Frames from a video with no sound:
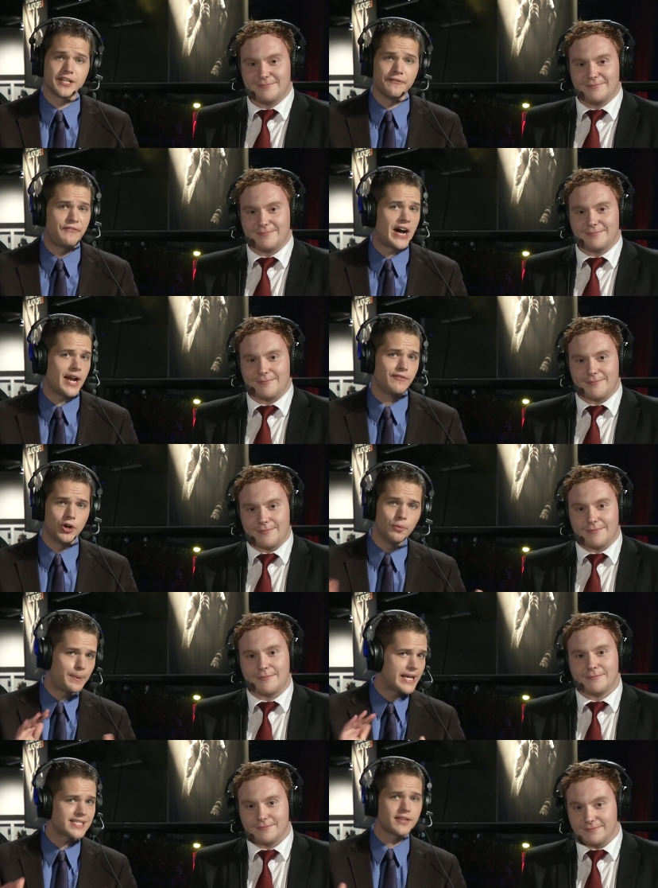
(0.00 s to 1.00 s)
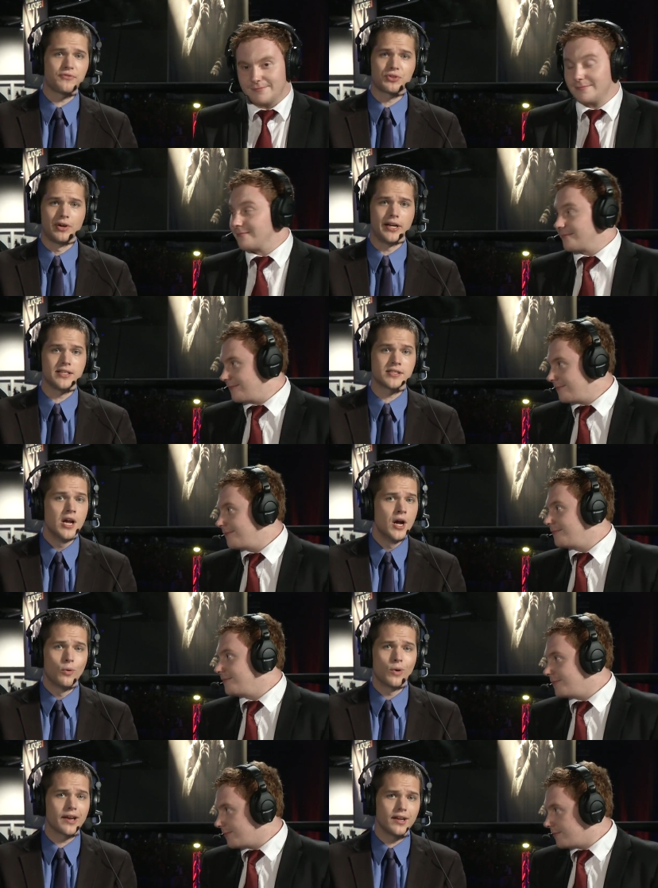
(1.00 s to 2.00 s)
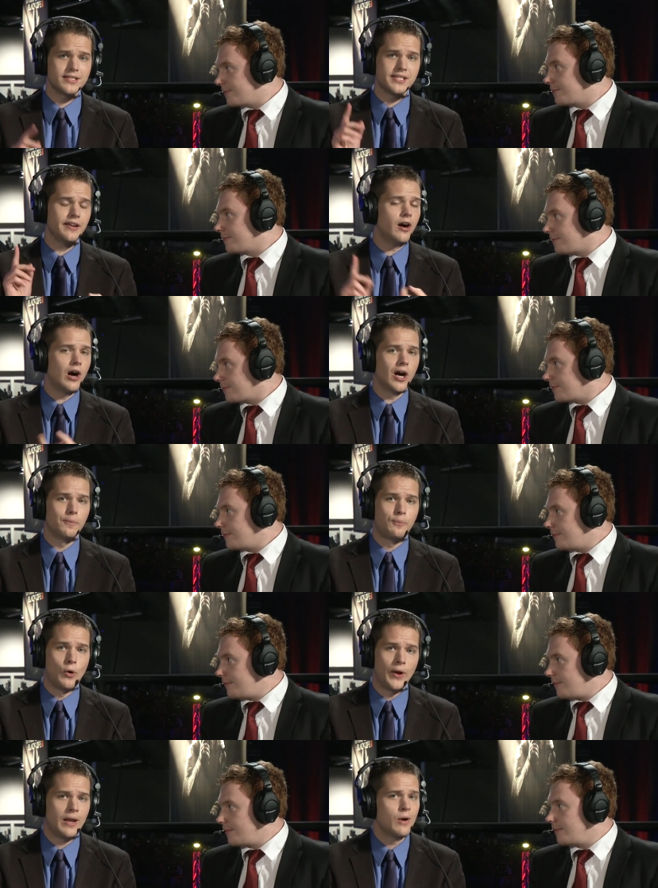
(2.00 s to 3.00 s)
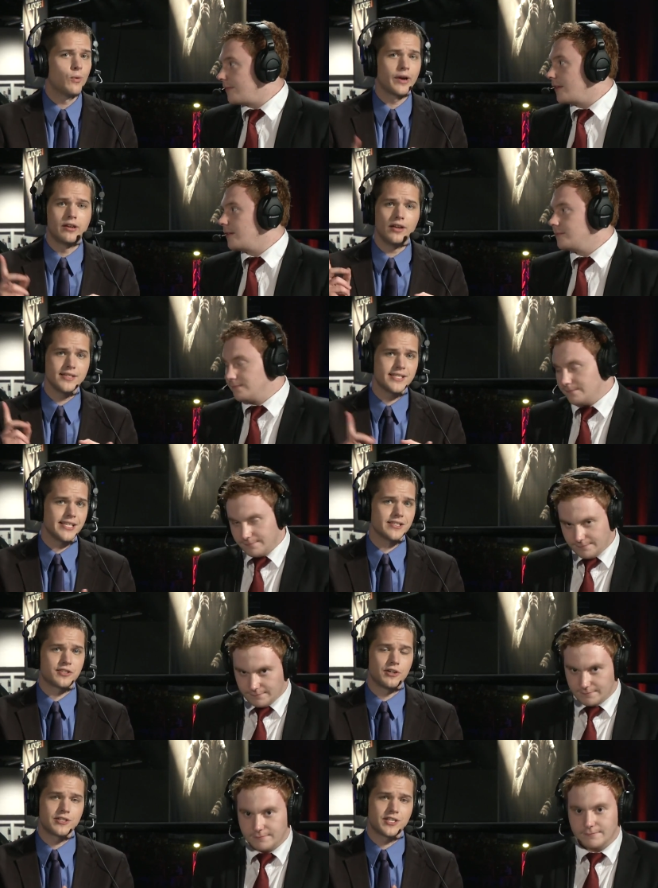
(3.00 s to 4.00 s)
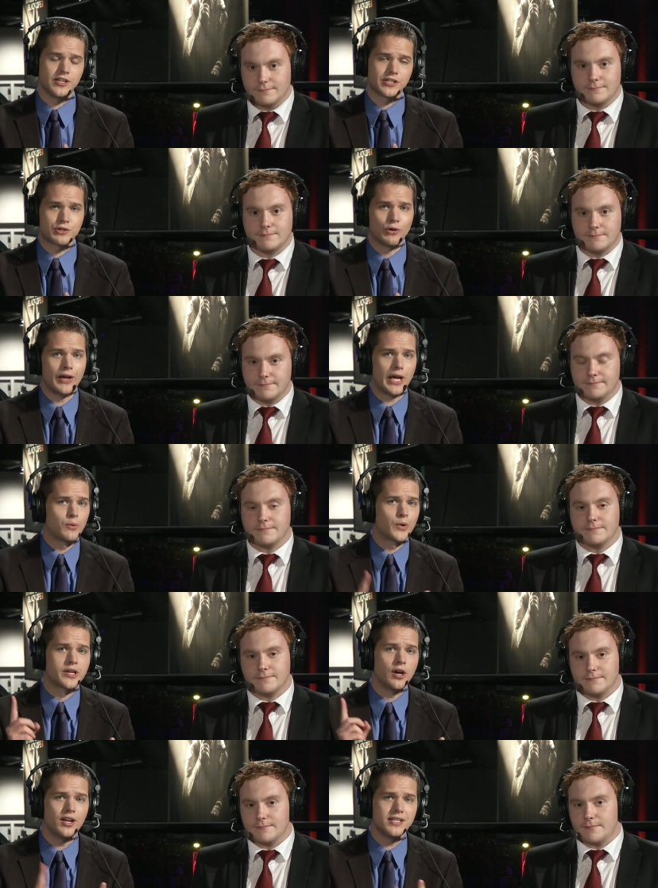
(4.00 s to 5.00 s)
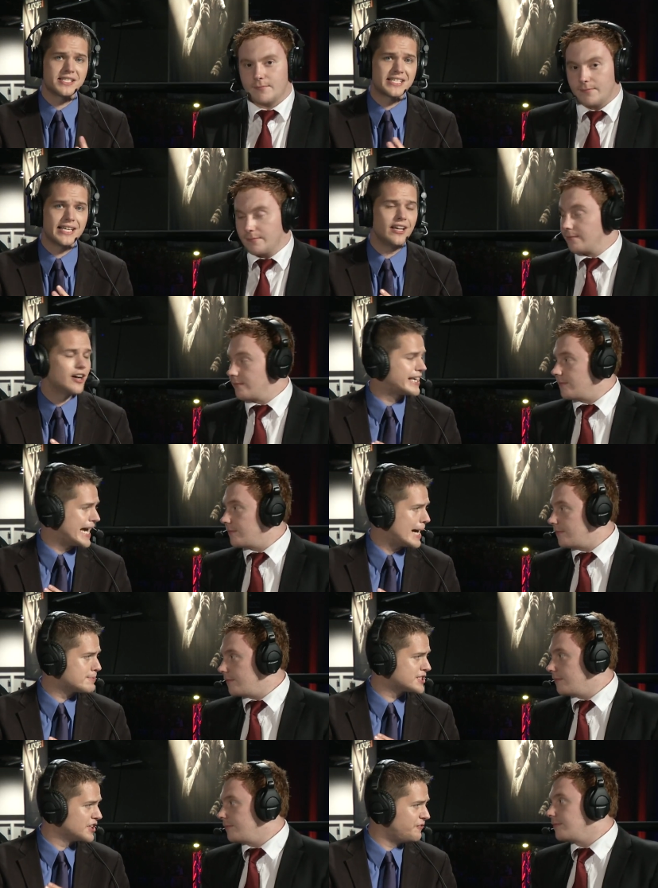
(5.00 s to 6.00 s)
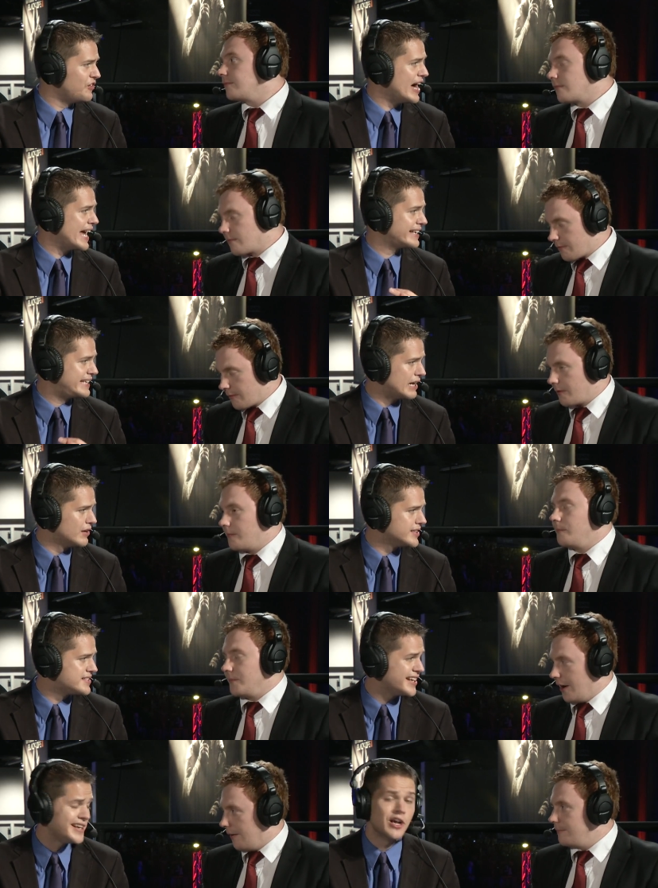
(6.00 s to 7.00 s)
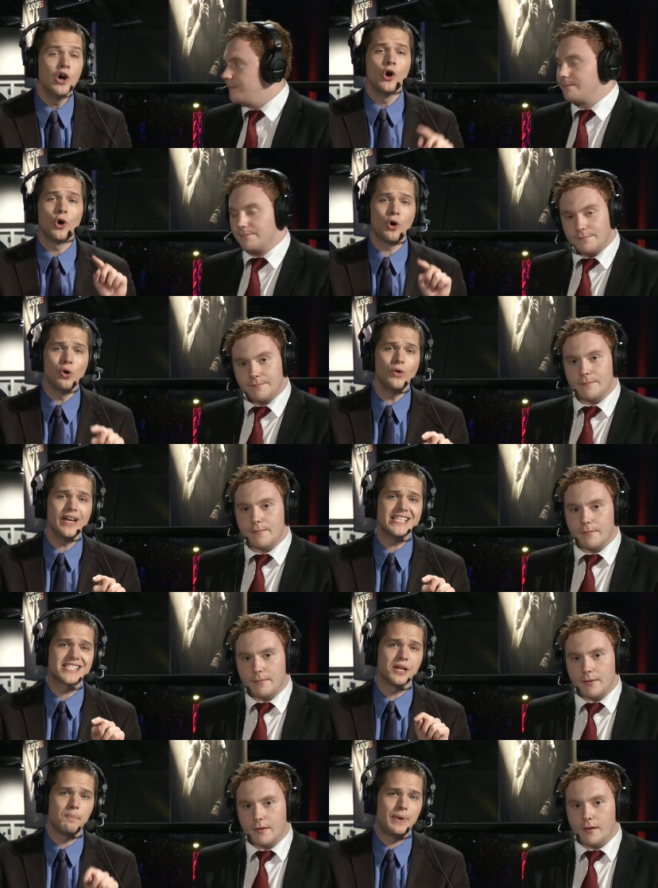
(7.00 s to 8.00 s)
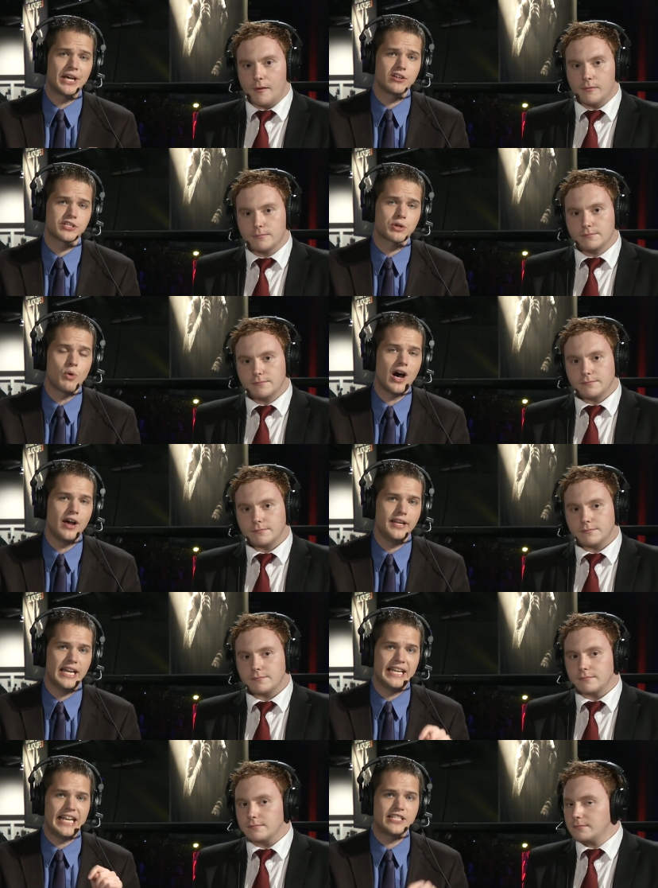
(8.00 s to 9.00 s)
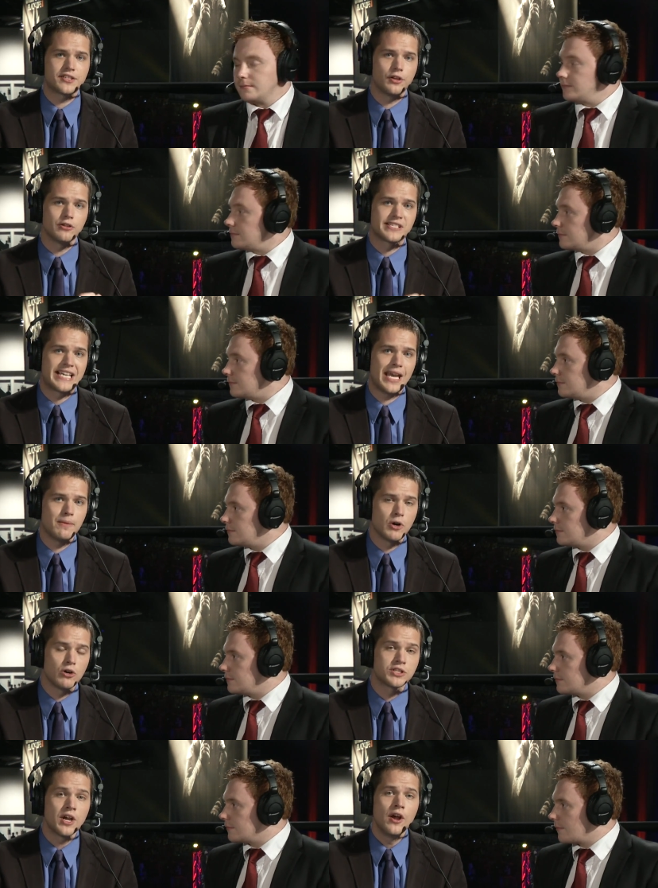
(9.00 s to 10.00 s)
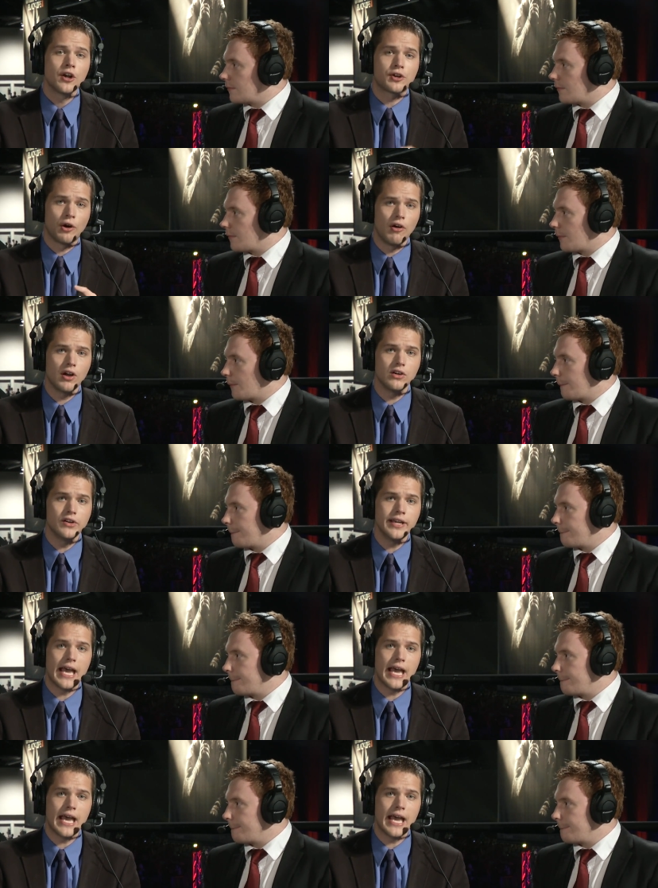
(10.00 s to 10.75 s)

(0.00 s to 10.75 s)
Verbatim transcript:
Speaker 1: of 5. No best of 3s. We're going to see a hard point. We're going to see a search and destroy, and we're going to see a capture the flag guaranteed. Yeah. Who is the better squad in each of those game modes? Currently,